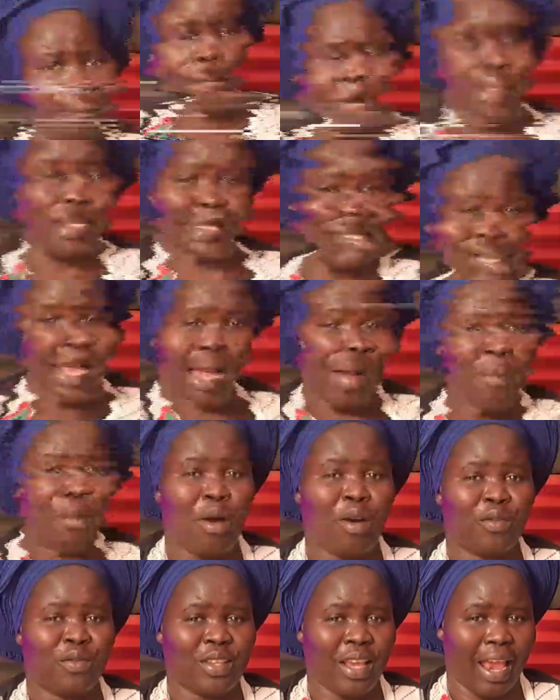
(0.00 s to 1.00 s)
The time
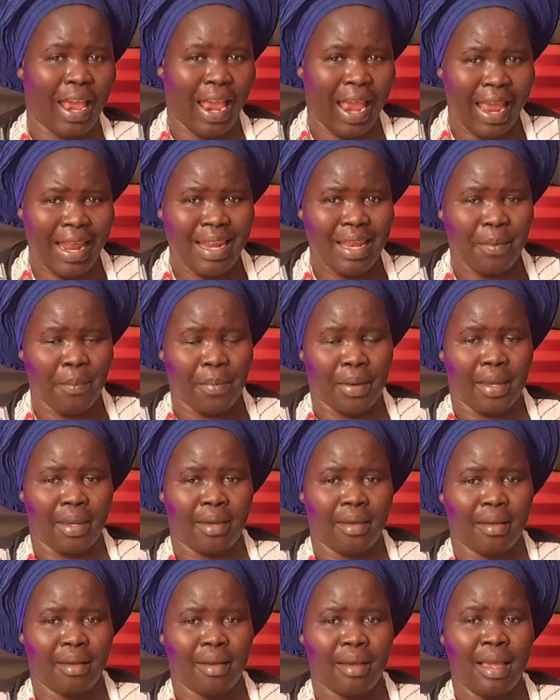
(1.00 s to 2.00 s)
of the
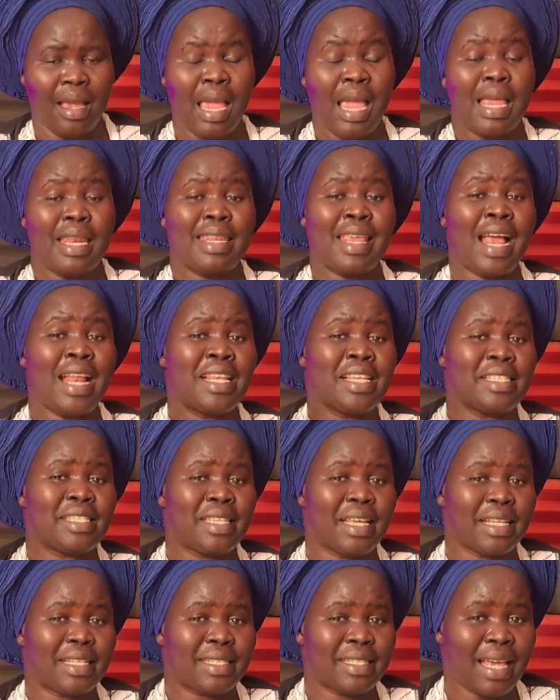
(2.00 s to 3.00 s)
enemy, that is
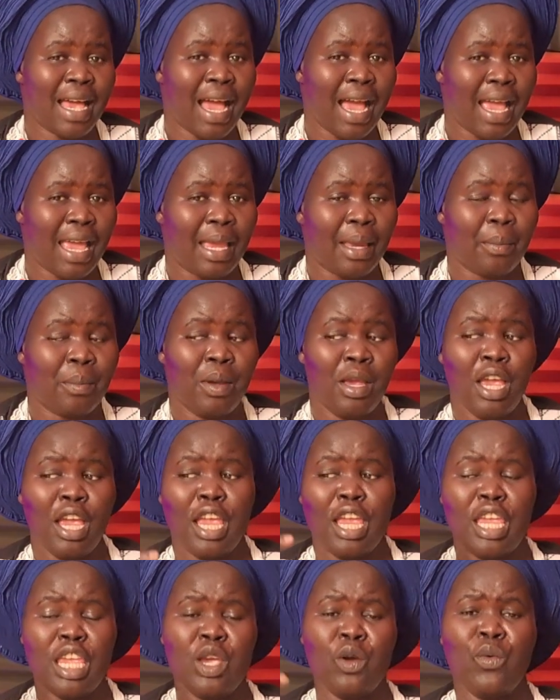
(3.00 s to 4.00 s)
the time
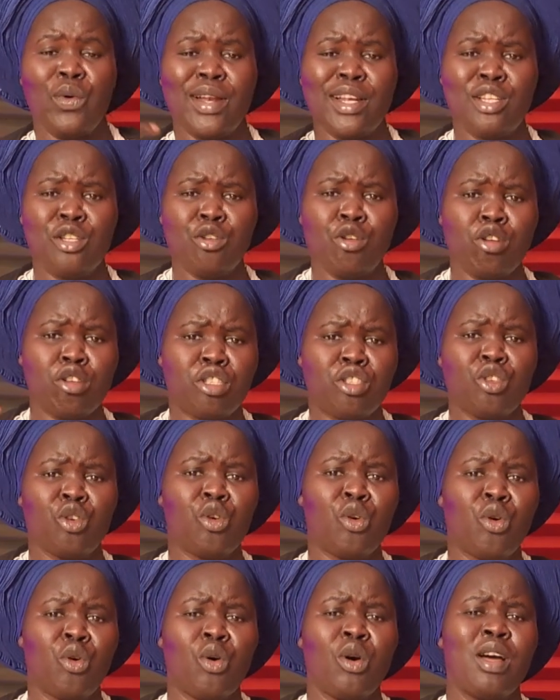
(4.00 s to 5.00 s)
he will use
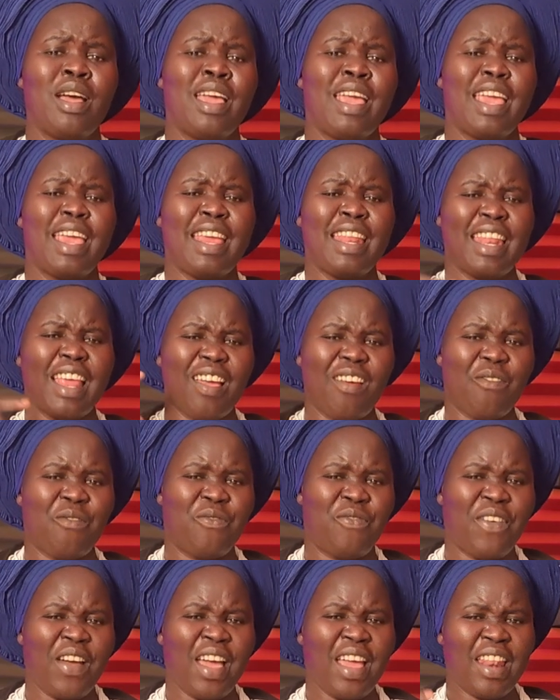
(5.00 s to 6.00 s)
you in a
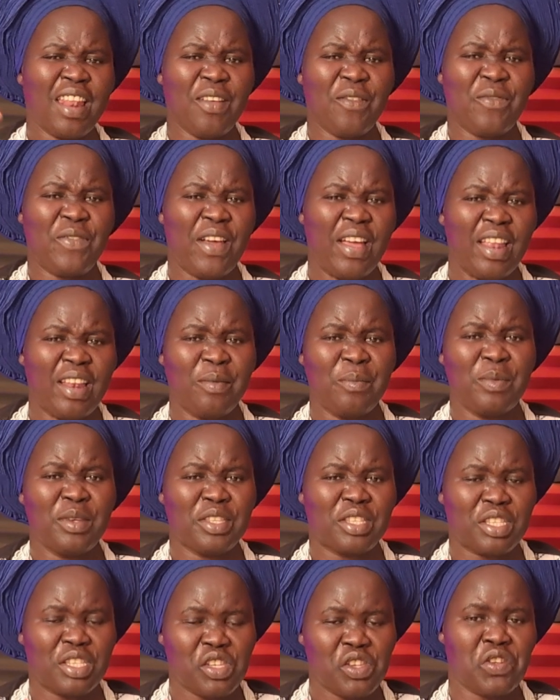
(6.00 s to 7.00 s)
very, very
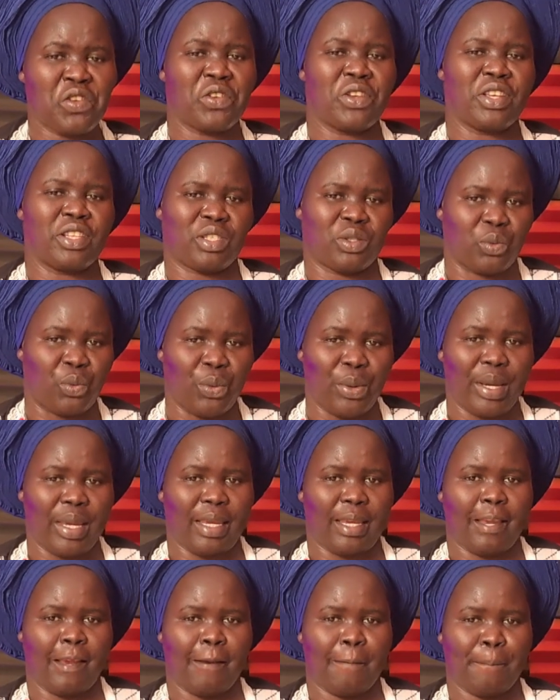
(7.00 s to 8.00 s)
mysterious
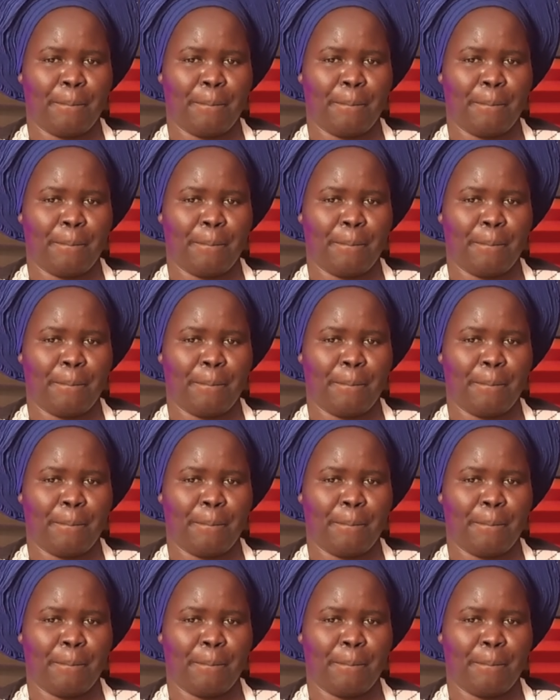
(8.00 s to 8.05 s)
way.